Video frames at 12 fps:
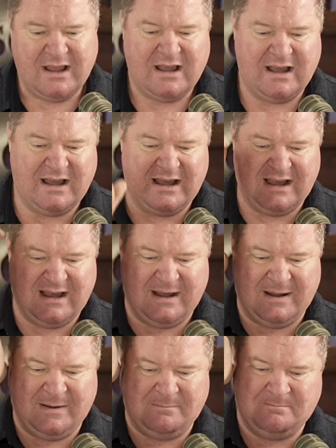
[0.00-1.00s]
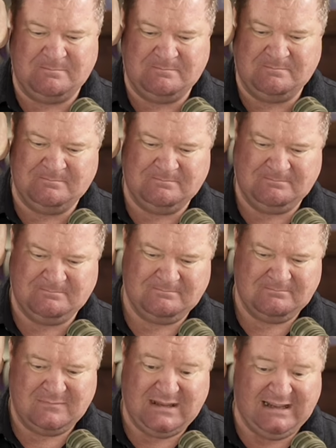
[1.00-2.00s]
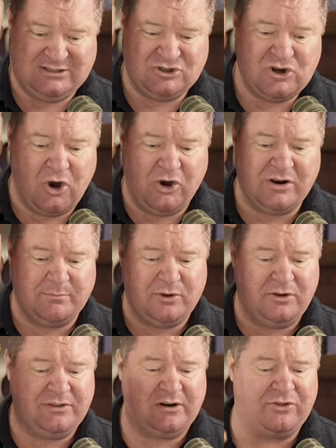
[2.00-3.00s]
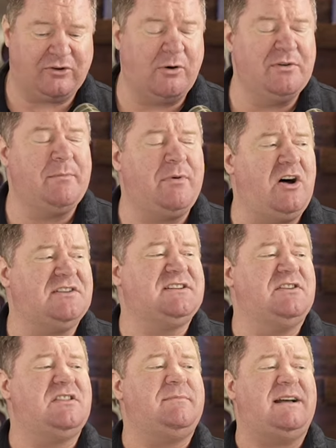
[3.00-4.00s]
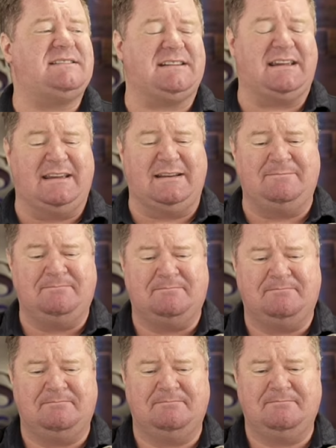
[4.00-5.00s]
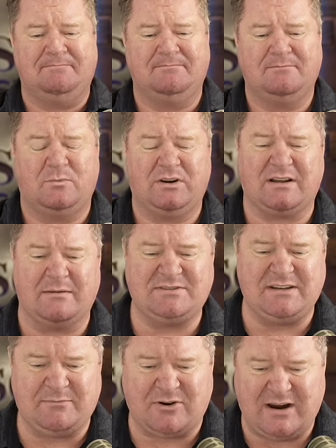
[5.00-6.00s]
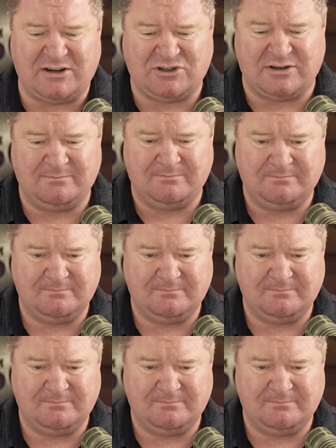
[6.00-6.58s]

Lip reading: It's notable they're throwing the boss under the bus again when it comes to immigration.